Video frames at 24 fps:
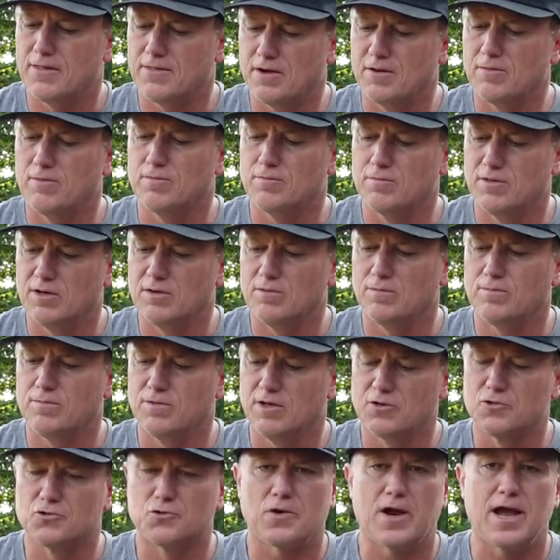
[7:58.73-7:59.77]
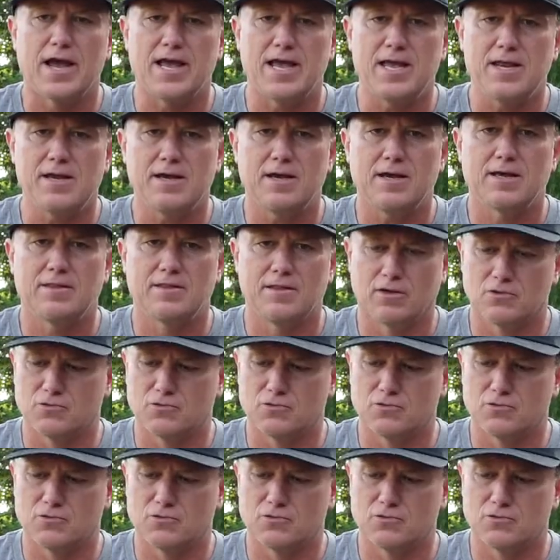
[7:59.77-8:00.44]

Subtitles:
they'll drain and they'll